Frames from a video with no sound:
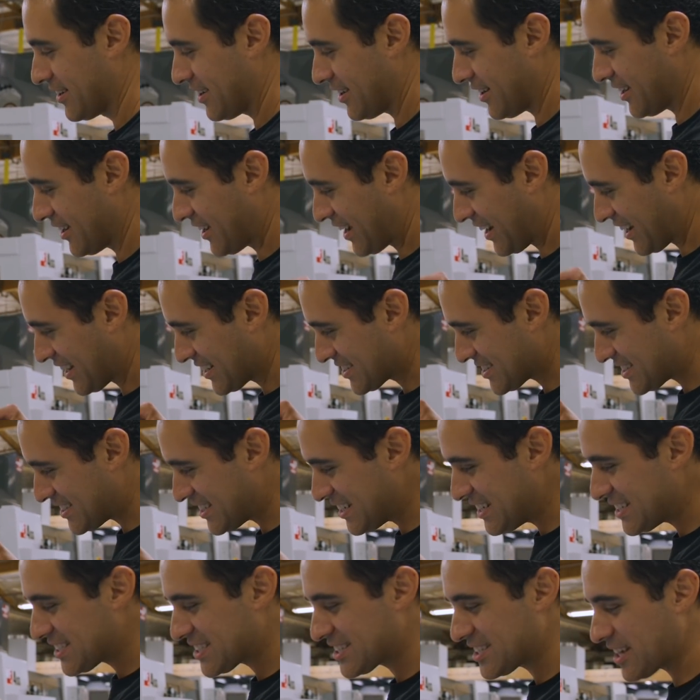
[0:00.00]
Uh, I can
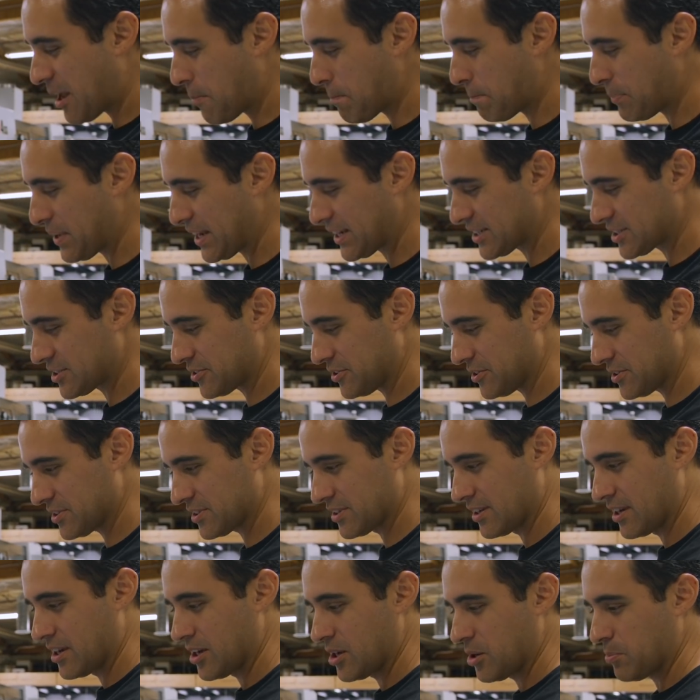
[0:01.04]
see some pixels,